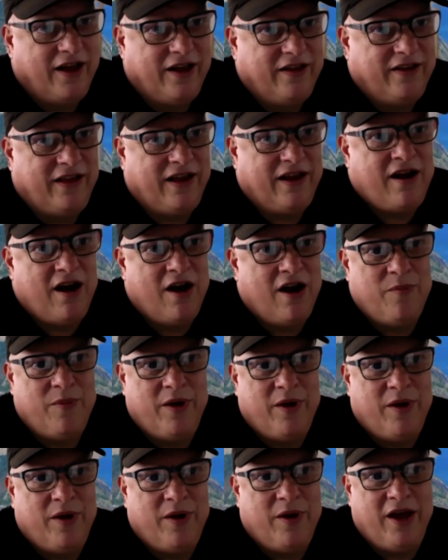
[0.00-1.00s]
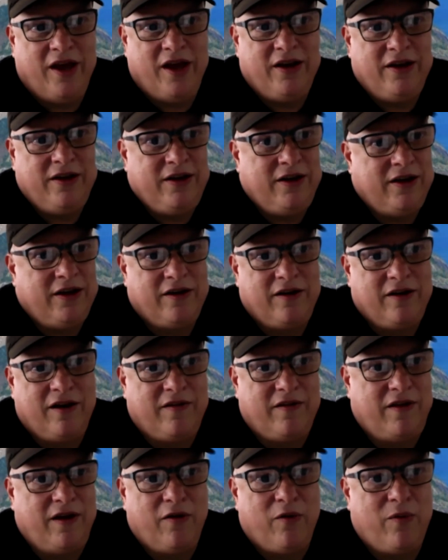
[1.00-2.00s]
They come in, you know,
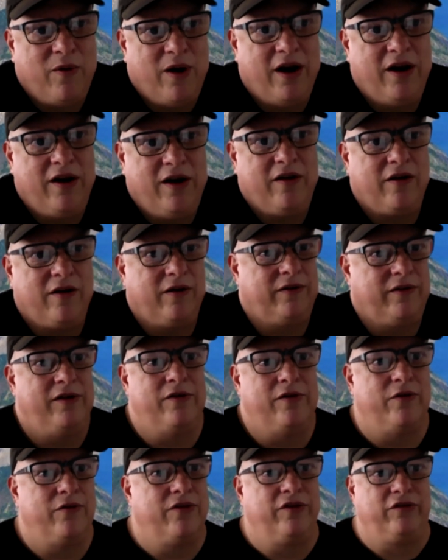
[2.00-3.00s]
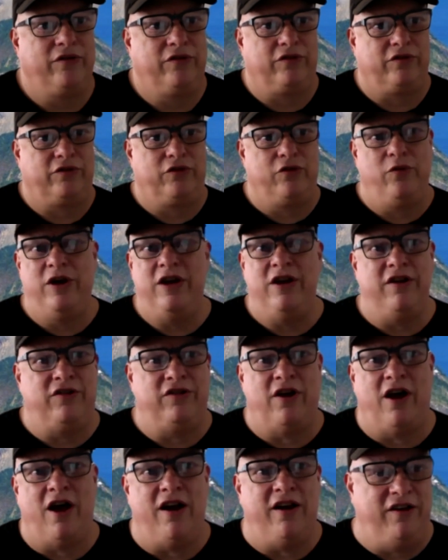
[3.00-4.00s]
they're ready, you know, the screen is
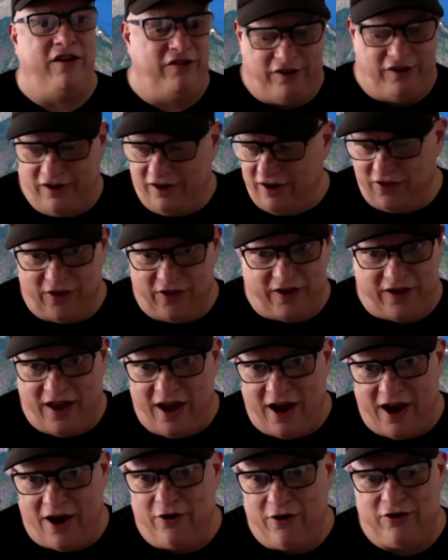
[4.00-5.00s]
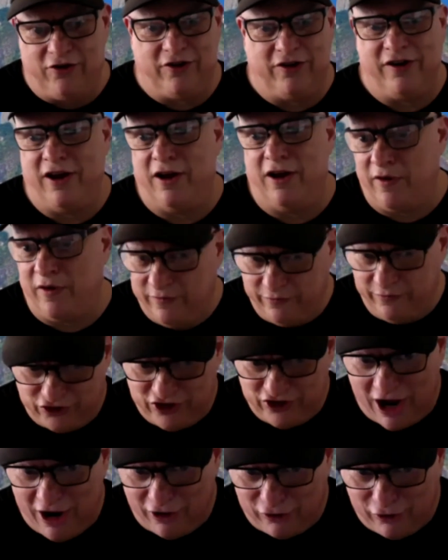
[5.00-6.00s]
on, he's sitting on the couch. You know, shout
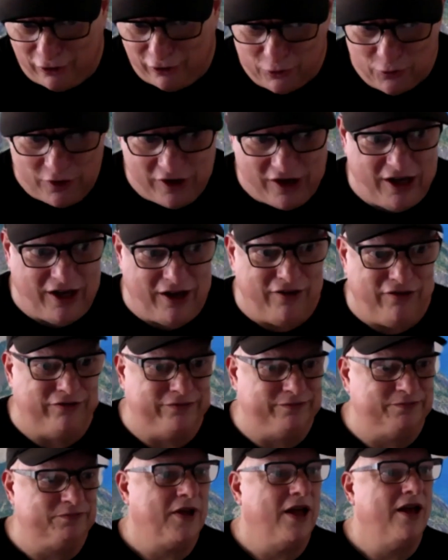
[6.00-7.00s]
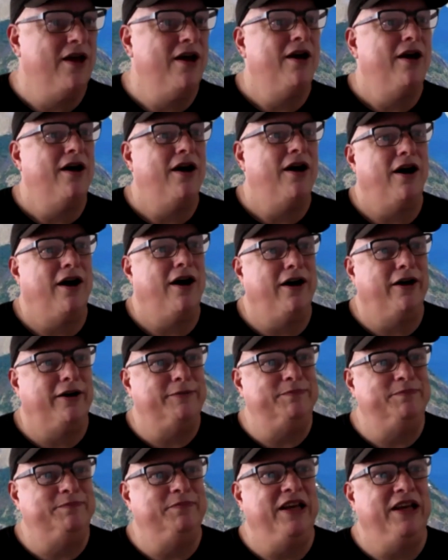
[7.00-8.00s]
out to Luke Eve.
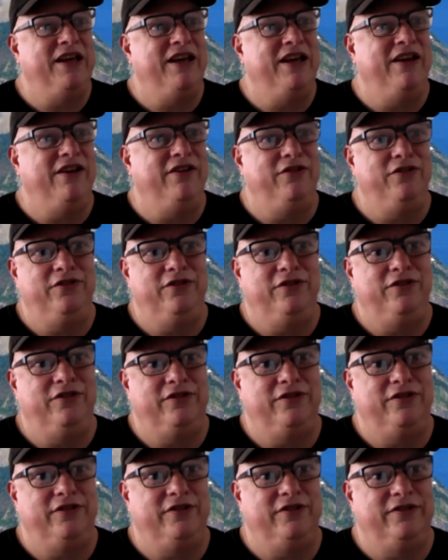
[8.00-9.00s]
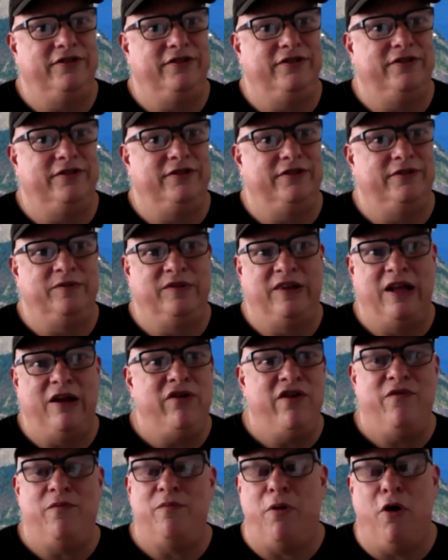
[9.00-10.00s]
Um, he's they don't
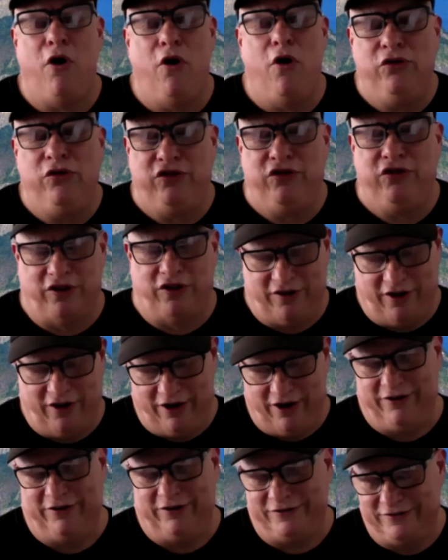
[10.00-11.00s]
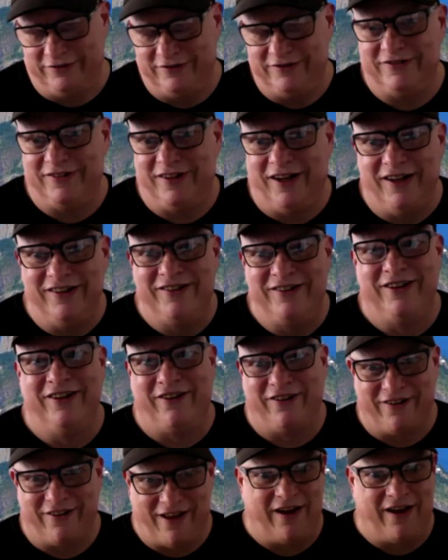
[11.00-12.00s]
even post the title until
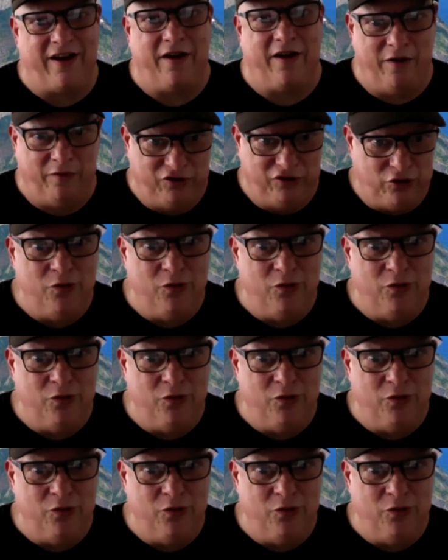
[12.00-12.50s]
like uh, two